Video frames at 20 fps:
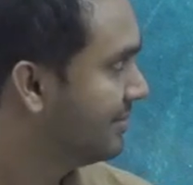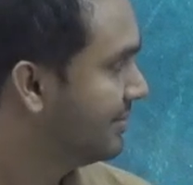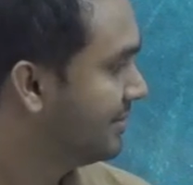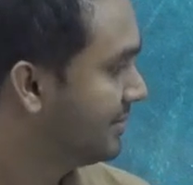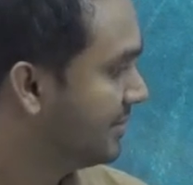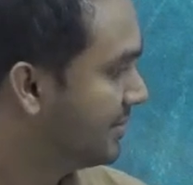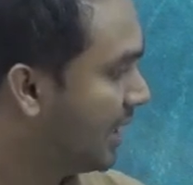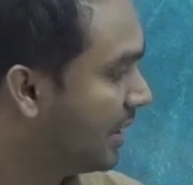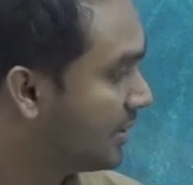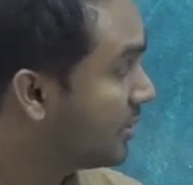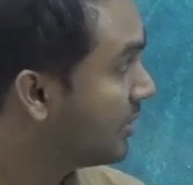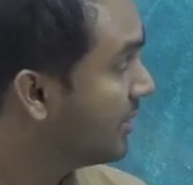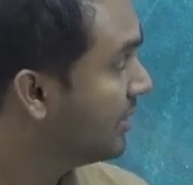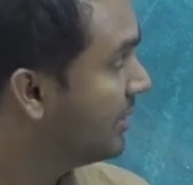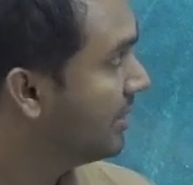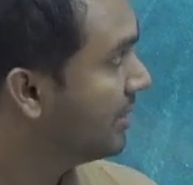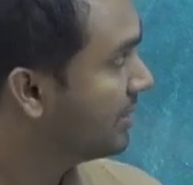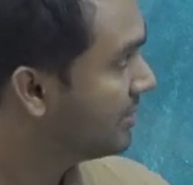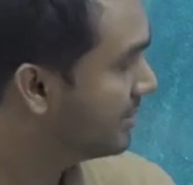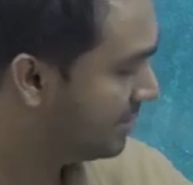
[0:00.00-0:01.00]
Sorry,
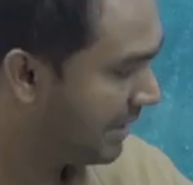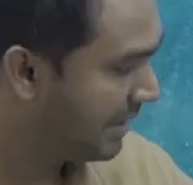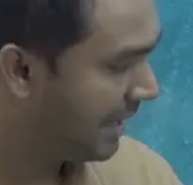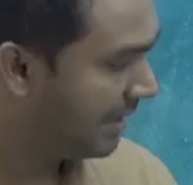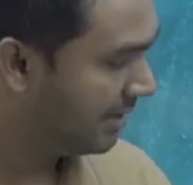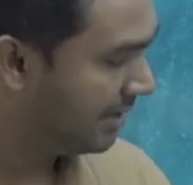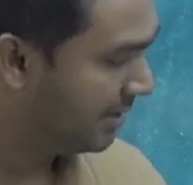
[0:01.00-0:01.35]
it's L.